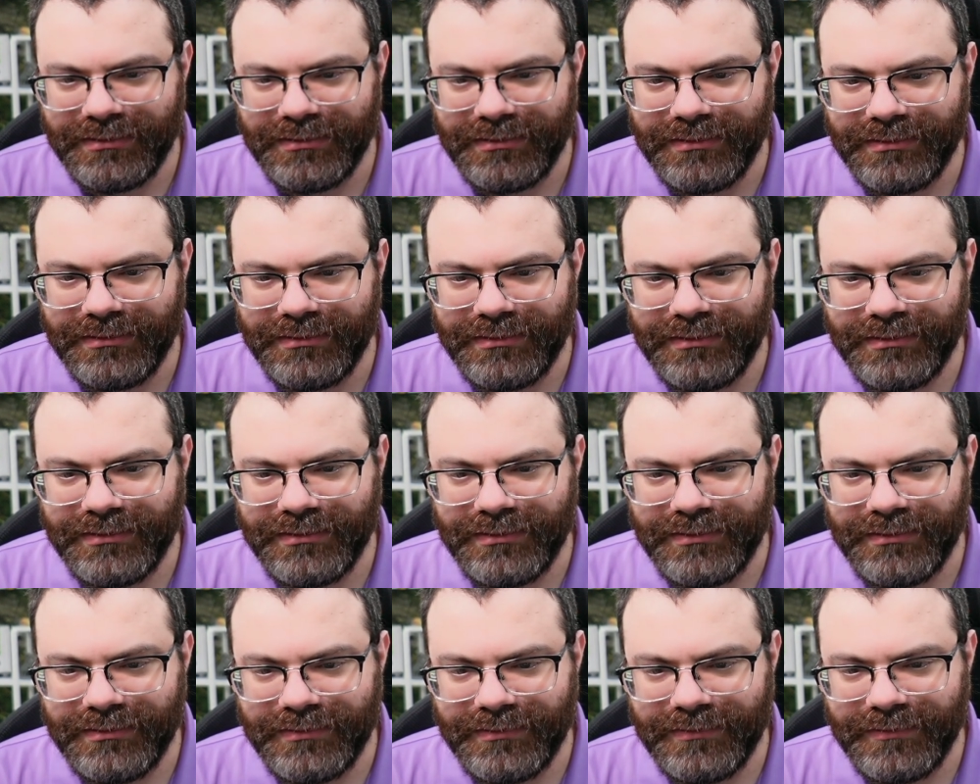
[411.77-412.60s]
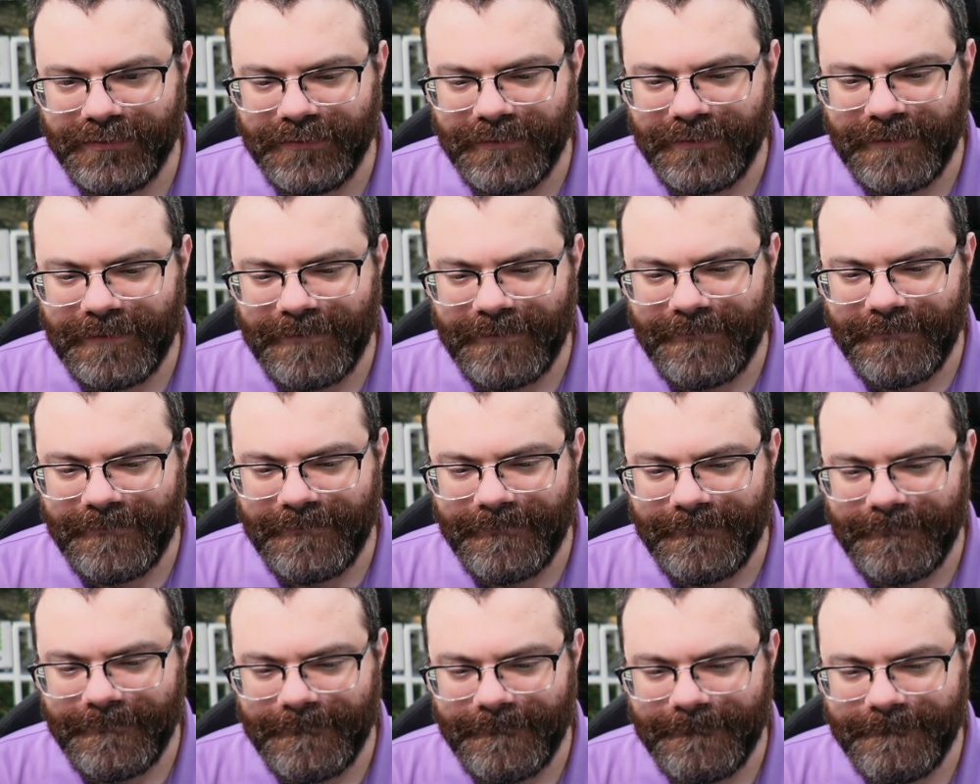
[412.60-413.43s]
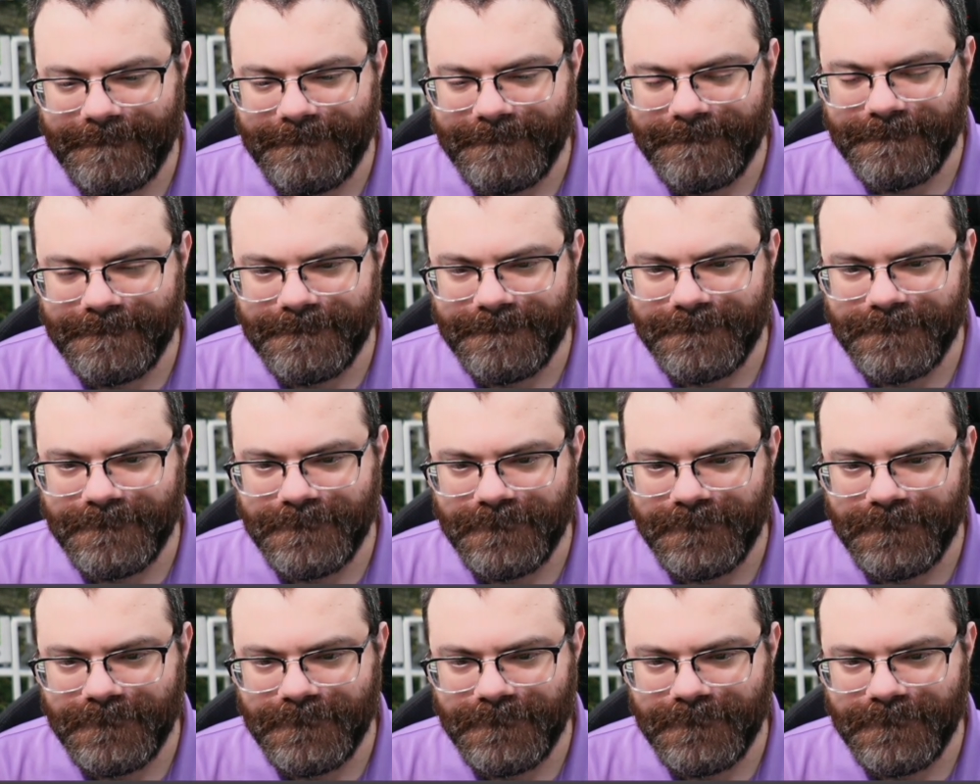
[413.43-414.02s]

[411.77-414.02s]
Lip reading: No one is speaking in this clip.